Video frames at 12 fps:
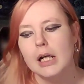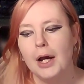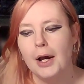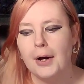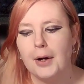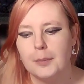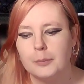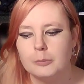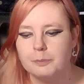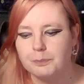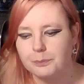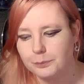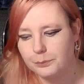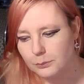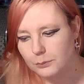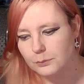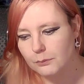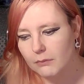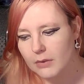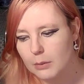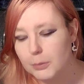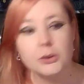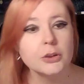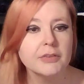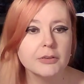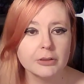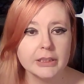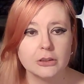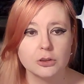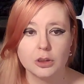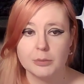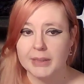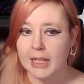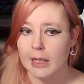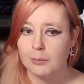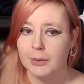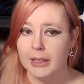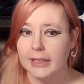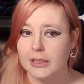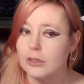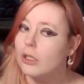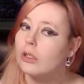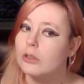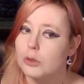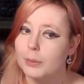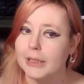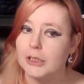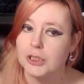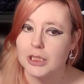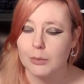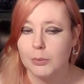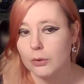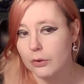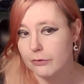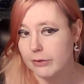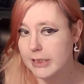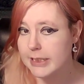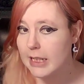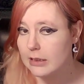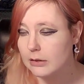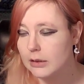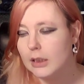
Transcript: But do feel free to join me and play it on Twitch, and we'll go through it together.